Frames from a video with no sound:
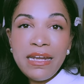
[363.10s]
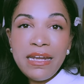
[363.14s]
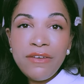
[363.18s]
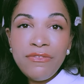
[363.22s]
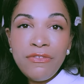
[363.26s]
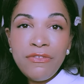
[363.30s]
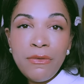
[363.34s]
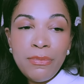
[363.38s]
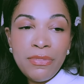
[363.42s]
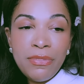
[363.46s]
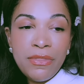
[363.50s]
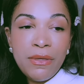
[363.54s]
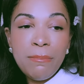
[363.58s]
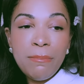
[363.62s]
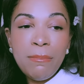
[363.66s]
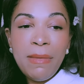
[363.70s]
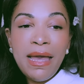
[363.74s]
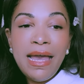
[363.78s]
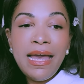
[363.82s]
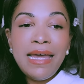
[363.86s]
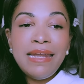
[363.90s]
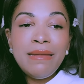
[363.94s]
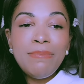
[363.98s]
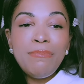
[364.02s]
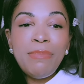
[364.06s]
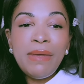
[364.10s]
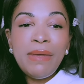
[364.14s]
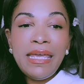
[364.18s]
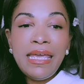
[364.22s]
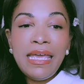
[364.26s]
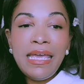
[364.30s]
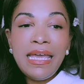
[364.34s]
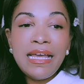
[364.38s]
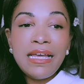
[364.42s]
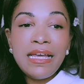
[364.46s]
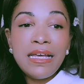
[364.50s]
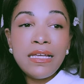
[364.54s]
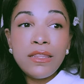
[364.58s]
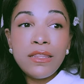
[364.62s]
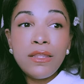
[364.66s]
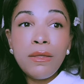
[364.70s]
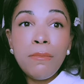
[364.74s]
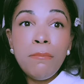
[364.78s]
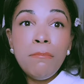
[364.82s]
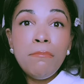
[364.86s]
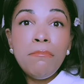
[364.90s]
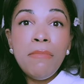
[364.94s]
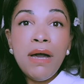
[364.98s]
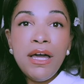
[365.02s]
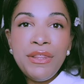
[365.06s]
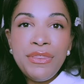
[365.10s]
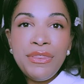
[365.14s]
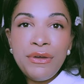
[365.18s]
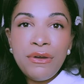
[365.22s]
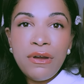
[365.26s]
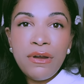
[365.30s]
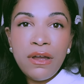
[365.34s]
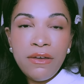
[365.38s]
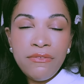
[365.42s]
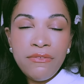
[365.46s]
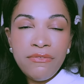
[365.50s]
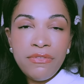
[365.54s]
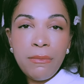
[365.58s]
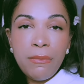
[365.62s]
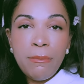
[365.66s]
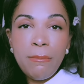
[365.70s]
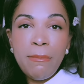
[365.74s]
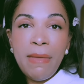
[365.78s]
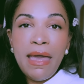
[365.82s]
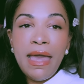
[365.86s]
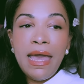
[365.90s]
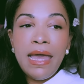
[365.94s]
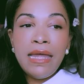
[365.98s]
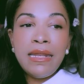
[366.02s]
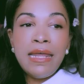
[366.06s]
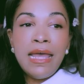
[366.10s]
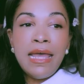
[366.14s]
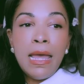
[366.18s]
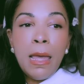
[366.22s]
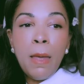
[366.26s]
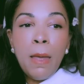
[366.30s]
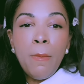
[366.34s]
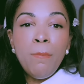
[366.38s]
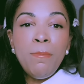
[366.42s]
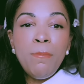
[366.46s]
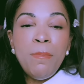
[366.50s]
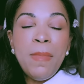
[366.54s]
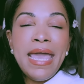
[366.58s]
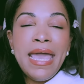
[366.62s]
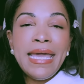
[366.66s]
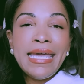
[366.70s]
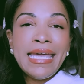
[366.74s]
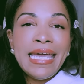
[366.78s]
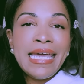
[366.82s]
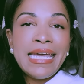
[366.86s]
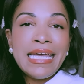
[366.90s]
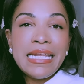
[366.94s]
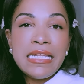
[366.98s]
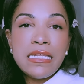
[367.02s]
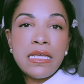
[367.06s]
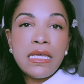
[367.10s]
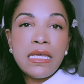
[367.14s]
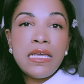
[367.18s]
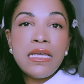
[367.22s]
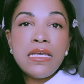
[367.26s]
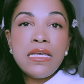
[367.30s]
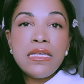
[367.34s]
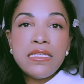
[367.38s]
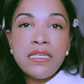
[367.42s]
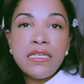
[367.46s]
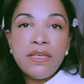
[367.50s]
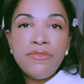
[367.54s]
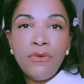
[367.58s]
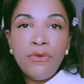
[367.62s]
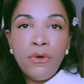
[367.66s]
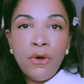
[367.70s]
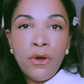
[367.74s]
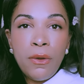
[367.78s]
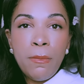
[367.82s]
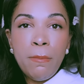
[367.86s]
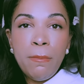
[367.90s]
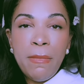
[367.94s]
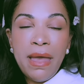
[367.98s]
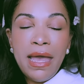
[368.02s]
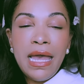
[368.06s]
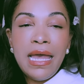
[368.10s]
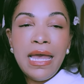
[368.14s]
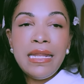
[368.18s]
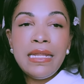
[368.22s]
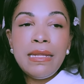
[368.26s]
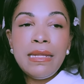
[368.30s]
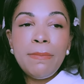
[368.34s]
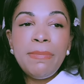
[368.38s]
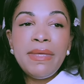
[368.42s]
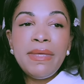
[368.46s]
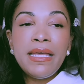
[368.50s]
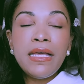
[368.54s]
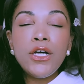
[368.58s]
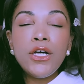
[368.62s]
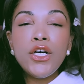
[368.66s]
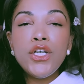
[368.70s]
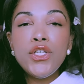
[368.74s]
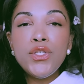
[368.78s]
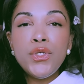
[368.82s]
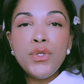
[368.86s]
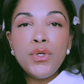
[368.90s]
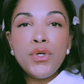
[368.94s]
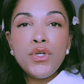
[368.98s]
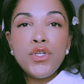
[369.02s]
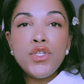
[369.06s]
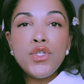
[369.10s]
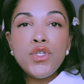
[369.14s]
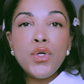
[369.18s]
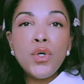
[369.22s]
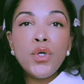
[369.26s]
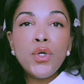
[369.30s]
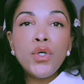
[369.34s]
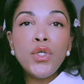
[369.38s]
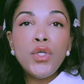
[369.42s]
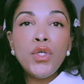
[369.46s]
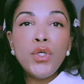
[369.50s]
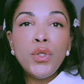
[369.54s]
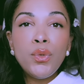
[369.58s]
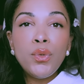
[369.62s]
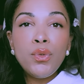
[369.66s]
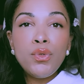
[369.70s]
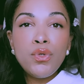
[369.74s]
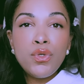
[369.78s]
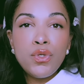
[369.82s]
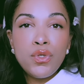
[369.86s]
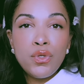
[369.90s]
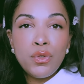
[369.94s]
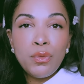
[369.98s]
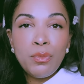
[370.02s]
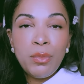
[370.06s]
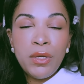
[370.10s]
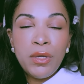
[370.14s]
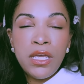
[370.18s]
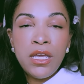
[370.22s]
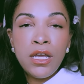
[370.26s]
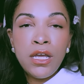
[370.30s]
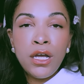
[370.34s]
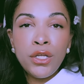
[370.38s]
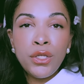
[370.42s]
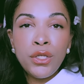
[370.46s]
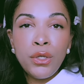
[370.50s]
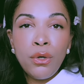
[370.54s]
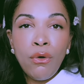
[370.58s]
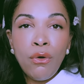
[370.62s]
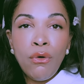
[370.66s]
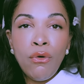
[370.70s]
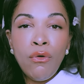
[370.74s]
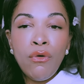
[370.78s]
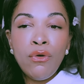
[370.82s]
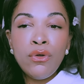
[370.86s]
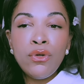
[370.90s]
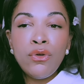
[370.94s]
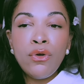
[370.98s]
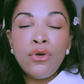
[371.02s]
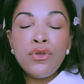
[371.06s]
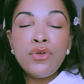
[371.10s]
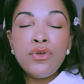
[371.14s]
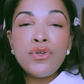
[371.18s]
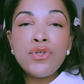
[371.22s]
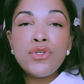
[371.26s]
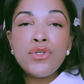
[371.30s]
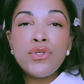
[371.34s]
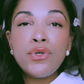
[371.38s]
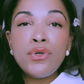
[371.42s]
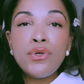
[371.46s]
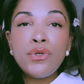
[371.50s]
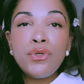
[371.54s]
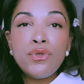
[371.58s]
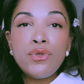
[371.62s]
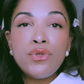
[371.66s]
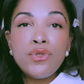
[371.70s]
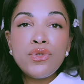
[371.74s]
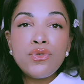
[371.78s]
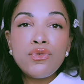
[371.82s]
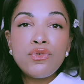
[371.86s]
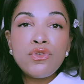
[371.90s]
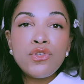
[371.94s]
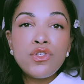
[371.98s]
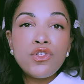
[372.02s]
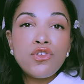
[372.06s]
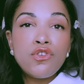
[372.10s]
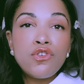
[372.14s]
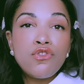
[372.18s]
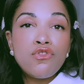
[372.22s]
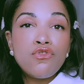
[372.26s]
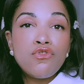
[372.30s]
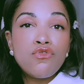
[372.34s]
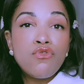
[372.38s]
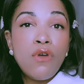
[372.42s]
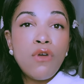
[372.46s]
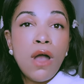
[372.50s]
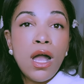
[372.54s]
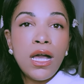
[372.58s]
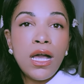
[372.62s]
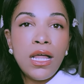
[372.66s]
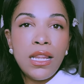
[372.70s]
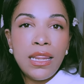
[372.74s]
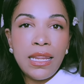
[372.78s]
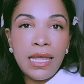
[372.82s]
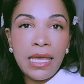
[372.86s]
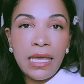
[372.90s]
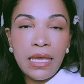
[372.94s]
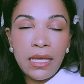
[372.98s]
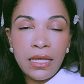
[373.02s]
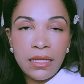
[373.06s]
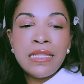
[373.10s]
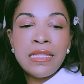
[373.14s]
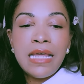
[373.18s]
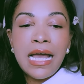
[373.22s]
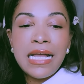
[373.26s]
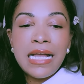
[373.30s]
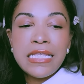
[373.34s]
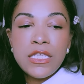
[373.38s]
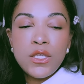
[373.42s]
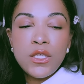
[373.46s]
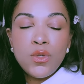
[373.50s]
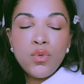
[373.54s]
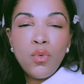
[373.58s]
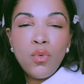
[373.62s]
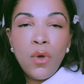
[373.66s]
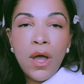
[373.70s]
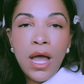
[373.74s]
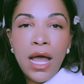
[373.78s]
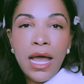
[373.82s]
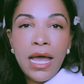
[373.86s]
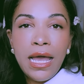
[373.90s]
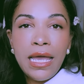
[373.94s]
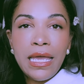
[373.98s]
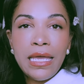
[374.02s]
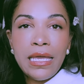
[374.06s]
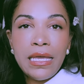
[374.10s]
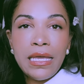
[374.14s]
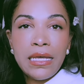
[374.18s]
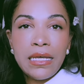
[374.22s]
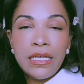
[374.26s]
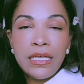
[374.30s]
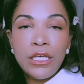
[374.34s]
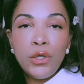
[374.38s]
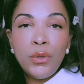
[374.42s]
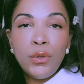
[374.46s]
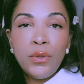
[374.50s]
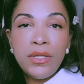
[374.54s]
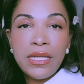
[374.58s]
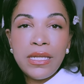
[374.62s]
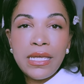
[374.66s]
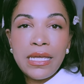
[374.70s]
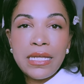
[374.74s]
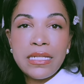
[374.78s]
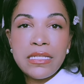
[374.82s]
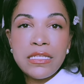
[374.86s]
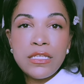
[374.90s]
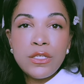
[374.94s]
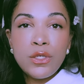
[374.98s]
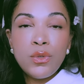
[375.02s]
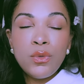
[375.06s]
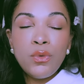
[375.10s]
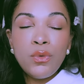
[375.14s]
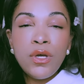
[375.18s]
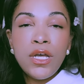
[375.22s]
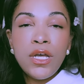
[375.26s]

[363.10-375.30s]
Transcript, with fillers: of the man, being the mother of the man, making it easy for a man because you're so used to being on your own, or you're so used to struggling. That's why you need to